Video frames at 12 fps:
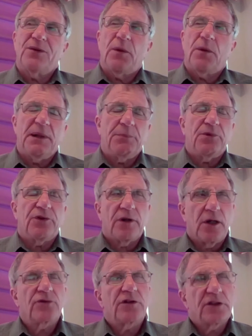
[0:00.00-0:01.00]
what people
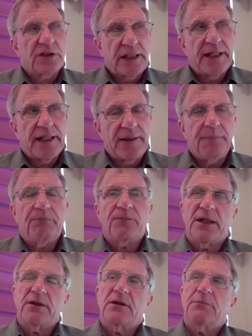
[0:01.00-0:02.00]
don't say,
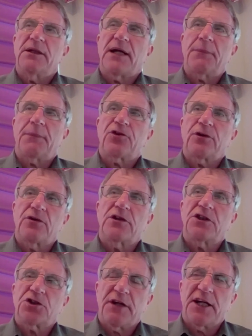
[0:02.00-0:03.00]
and to be
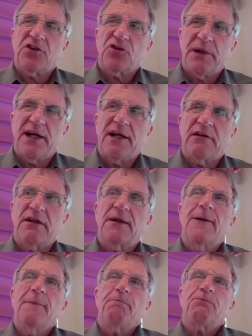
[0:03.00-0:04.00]
absolutely transparent,
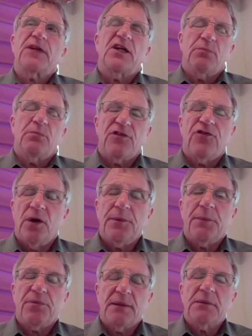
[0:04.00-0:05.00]
is
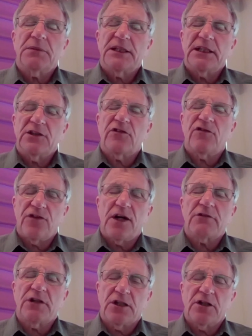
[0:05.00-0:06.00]
metformin probably is a
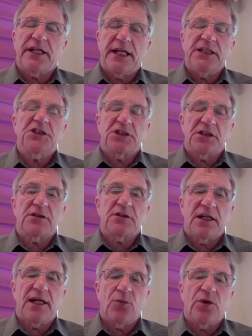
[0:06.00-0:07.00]
very good agent,
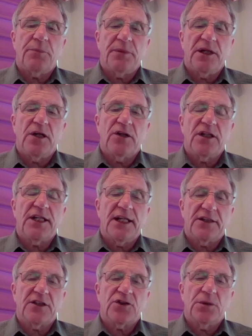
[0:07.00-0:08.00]
and it would be a good
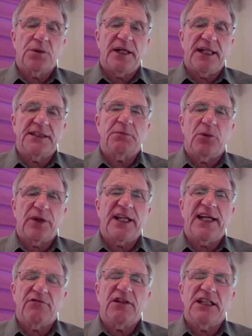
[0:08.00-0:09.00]
anti-tumor agent, but we
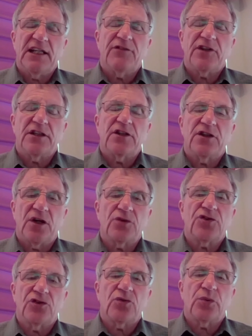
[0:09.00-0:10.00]
can't really give it in the
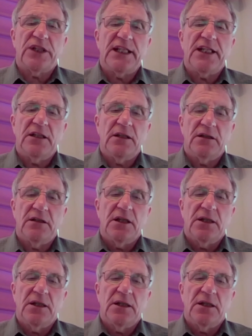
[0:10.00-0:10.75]
doses we need.